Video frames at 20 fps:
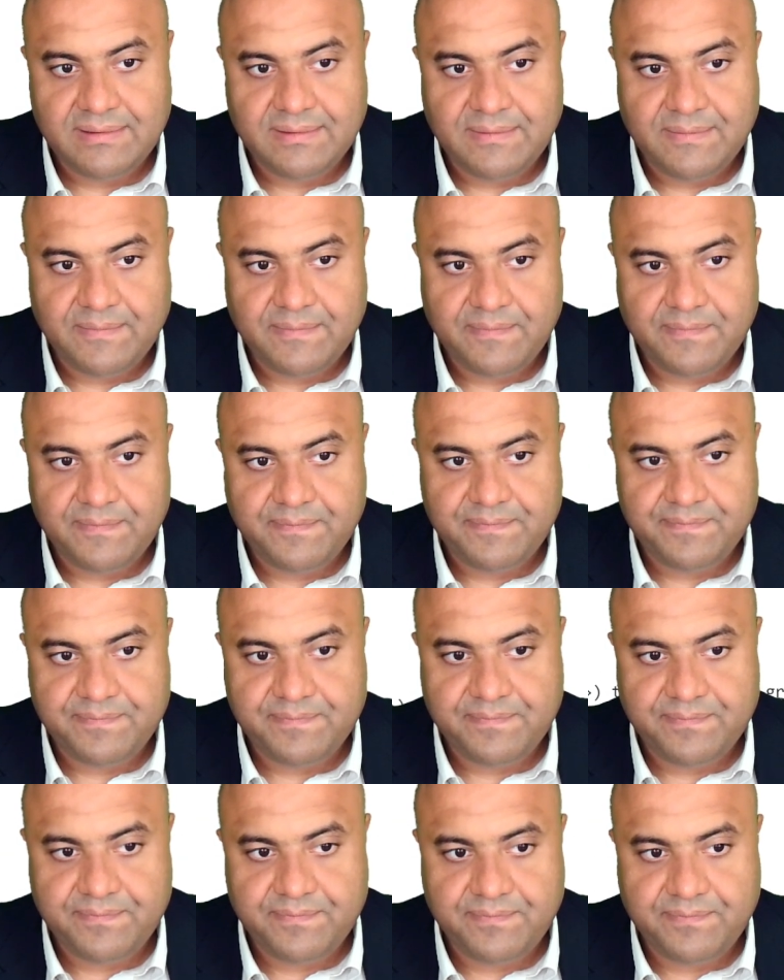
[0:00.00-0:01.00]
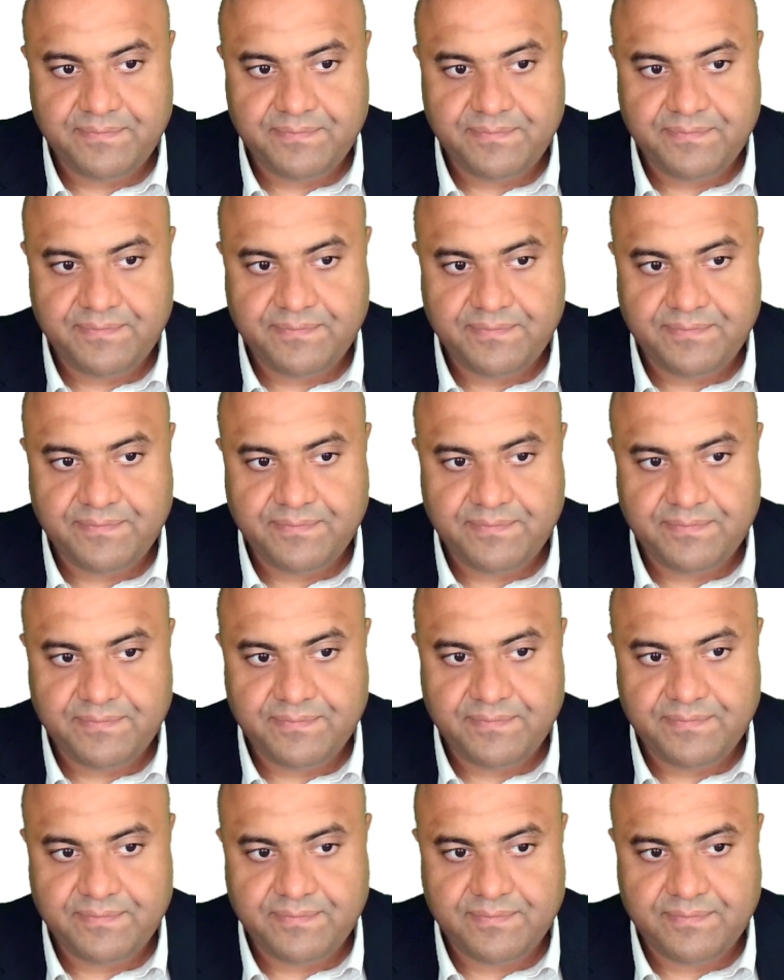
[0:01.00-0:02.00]

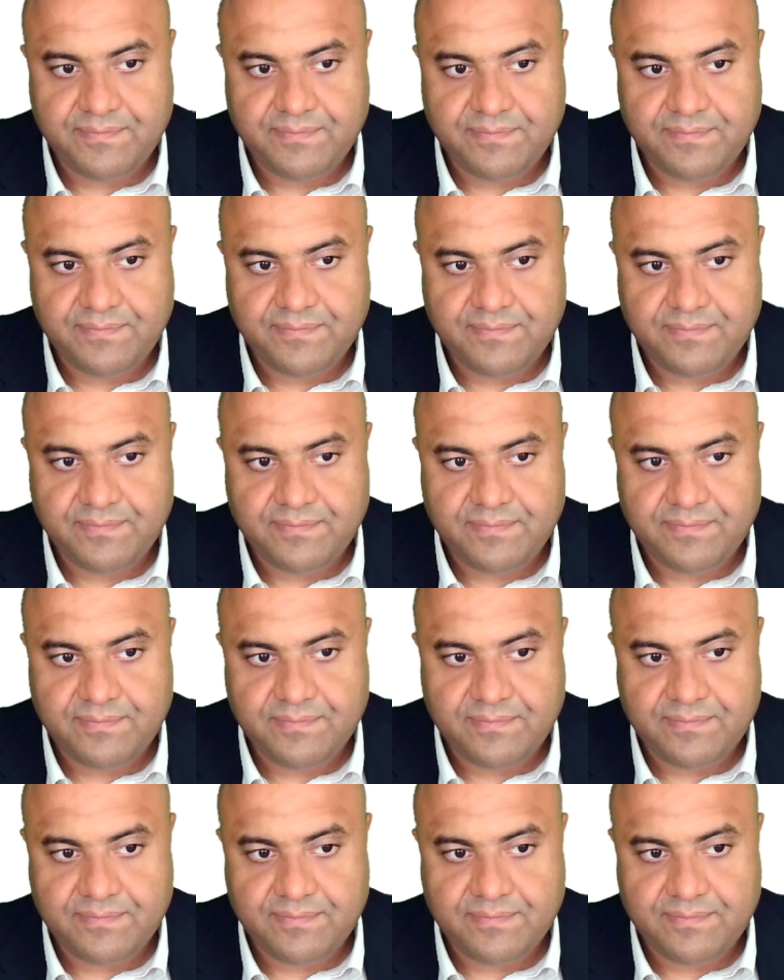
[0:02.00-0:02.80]
Nobody speaks.